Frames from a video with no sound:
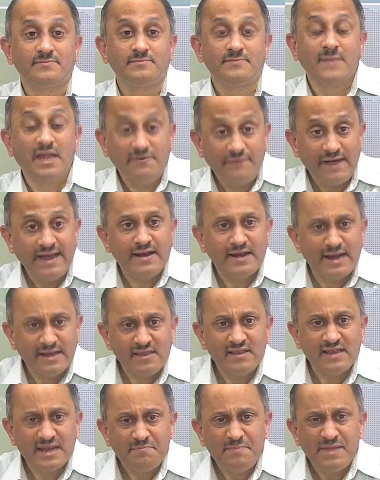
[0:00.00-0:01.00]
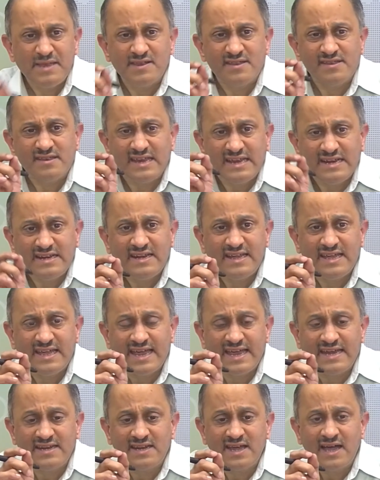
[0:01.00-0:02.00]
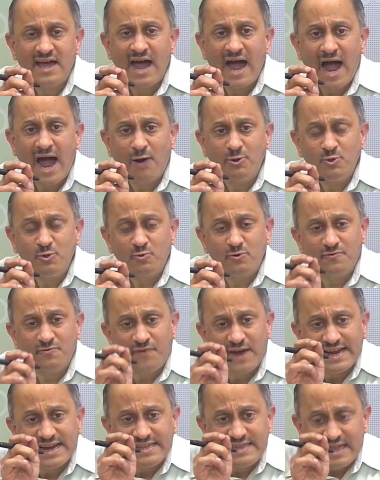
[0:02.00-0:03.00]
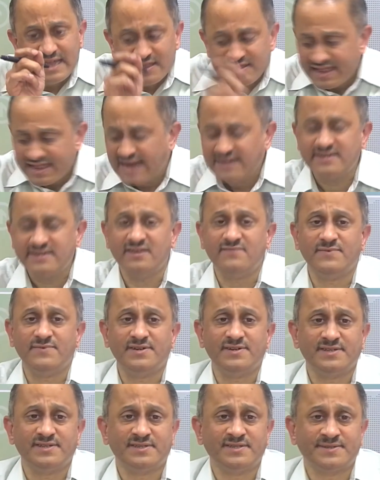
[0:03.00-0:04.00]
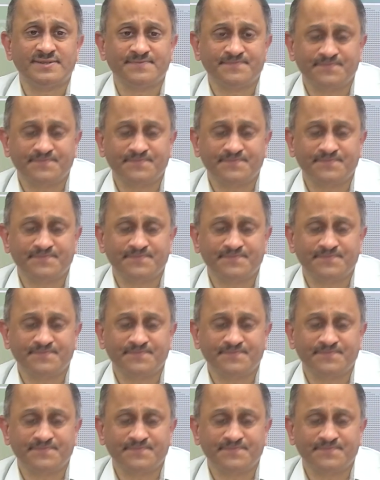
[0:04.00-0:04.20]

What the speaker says: In fact, let me just indicate how you could find the exact inverse.